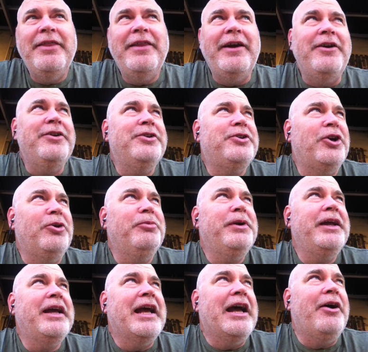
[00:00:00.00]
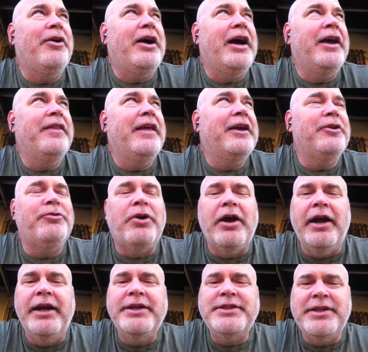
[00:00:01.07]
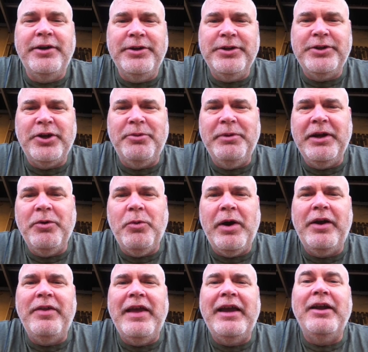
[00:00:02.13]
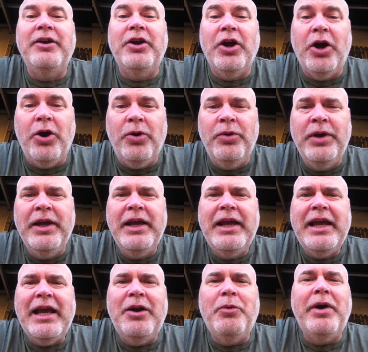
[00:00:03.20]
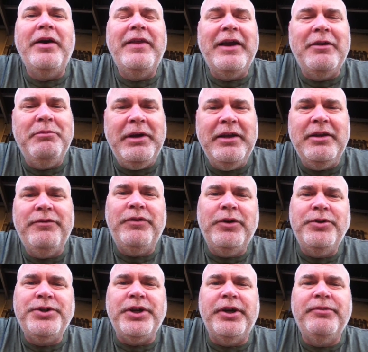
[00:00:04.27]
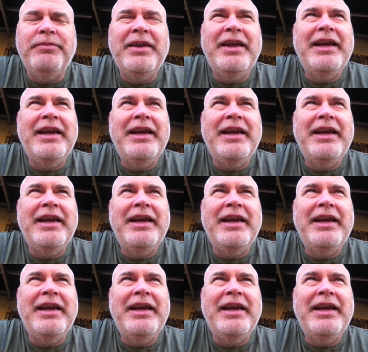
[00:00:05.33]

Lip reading: They're determining how high they can rise. They're determining where they can go and where they can be in the future.